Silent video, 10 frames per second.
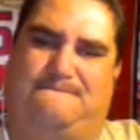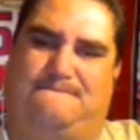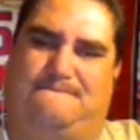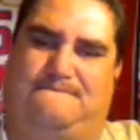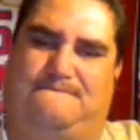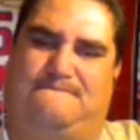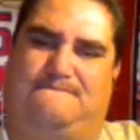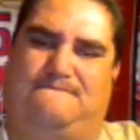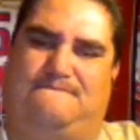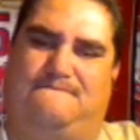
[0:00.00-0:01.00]

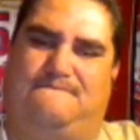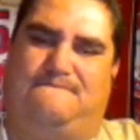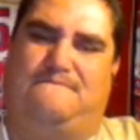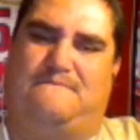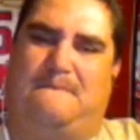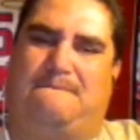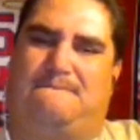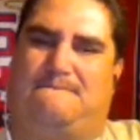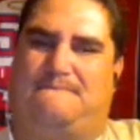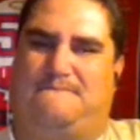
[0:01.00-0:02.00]

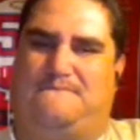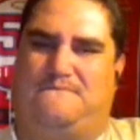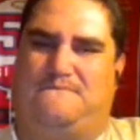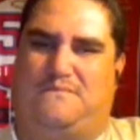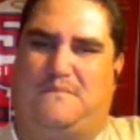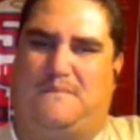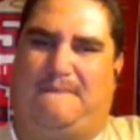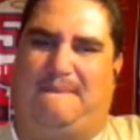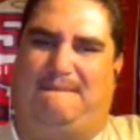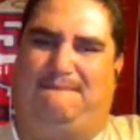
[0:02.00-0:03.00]

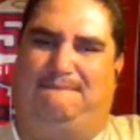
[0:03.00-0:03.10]
This person isn't speaking.